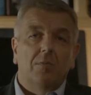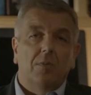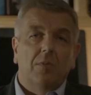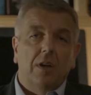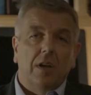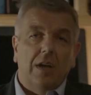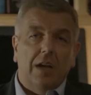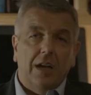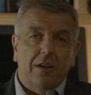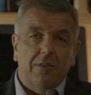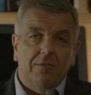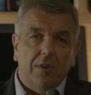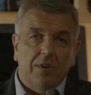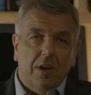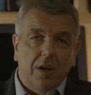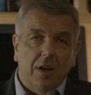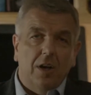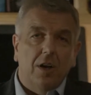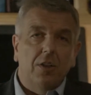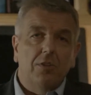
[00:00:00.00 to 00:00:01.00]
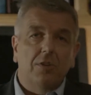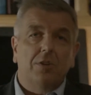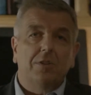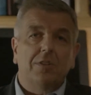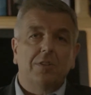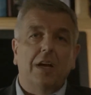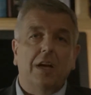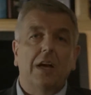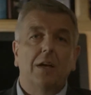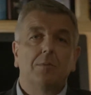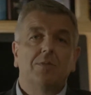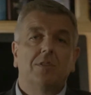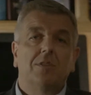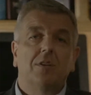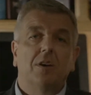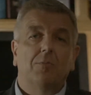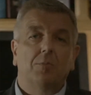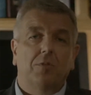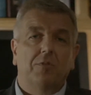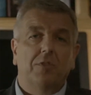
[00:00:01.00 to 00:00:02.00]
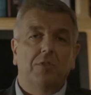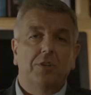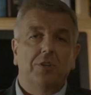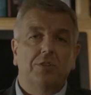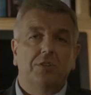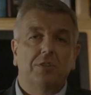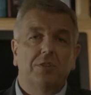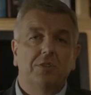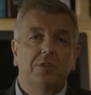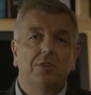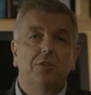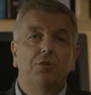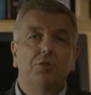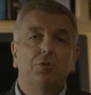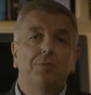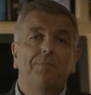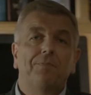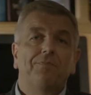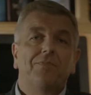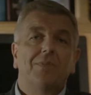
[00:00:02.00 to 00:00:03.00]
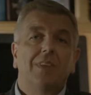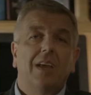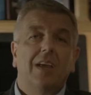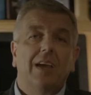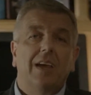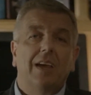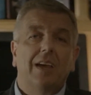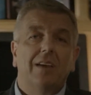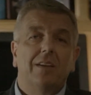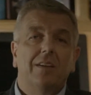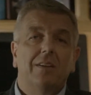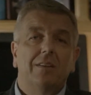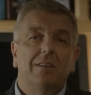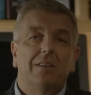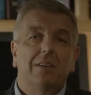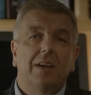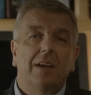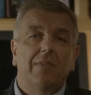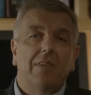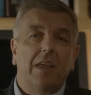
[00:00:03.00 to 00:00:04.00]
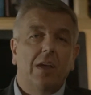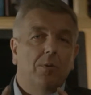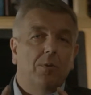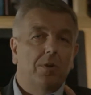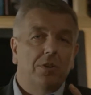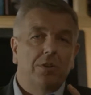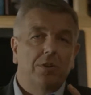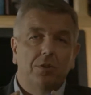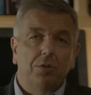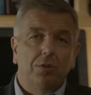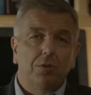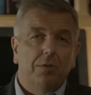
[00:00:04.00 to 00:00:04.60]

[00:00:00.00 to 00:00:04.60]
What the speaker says: have other types of professions do, and they would do